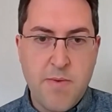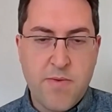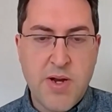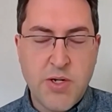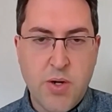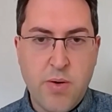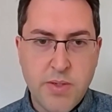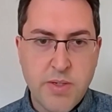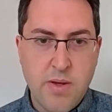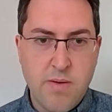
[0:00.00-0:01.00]

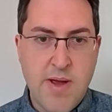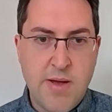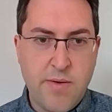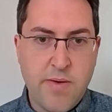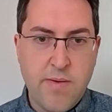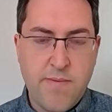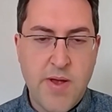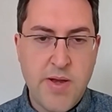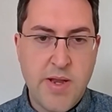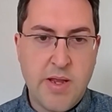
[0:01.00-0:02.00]
thresholds around
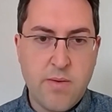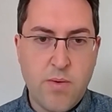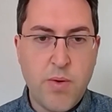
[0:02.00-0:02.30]
funding